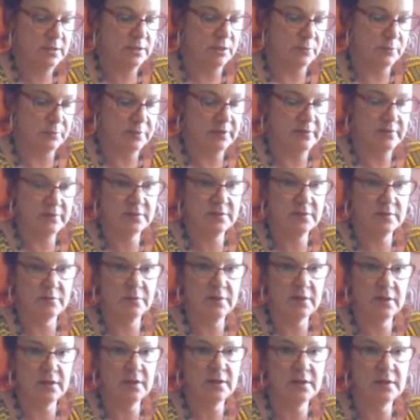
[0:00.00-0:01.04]
help give us
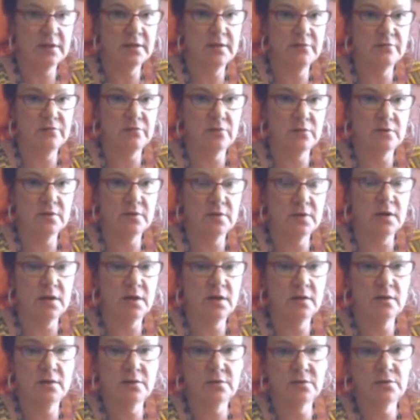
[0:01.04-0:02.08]
some clarity for
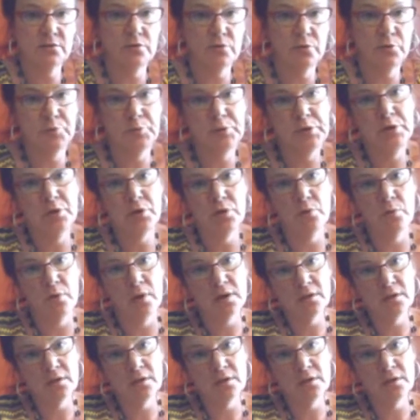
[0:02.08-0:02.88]
our Scorpio